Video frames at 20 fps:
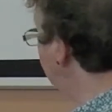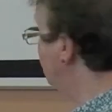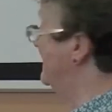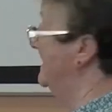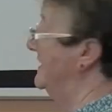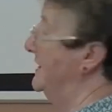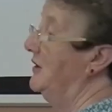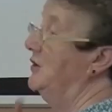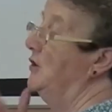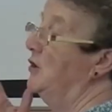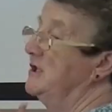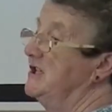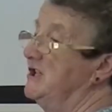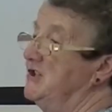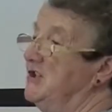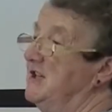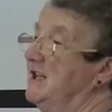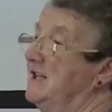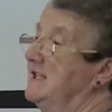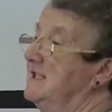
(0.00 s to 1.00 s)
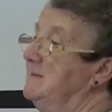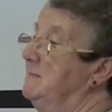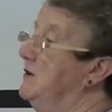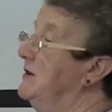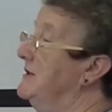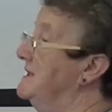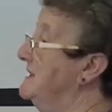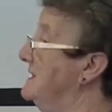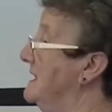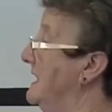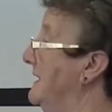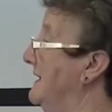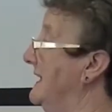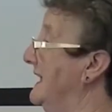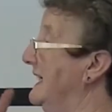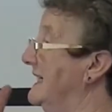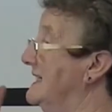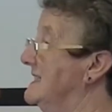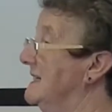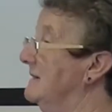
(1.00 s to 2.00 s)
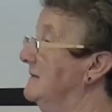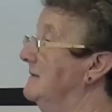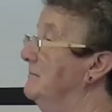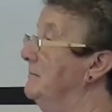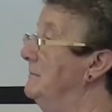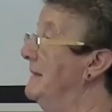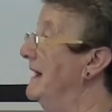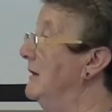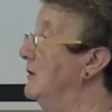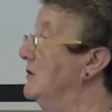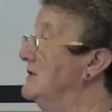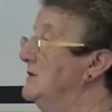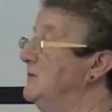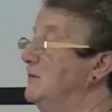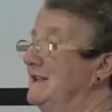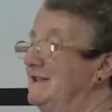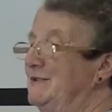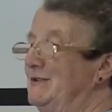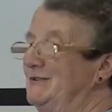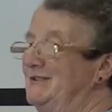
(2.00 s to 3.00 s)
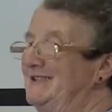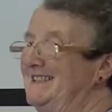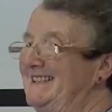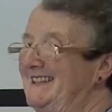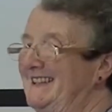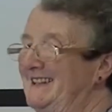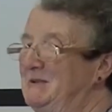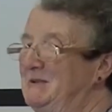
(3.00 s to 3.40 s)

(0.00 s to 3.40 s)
Is there an auditory response to, are they getting bells, whistles,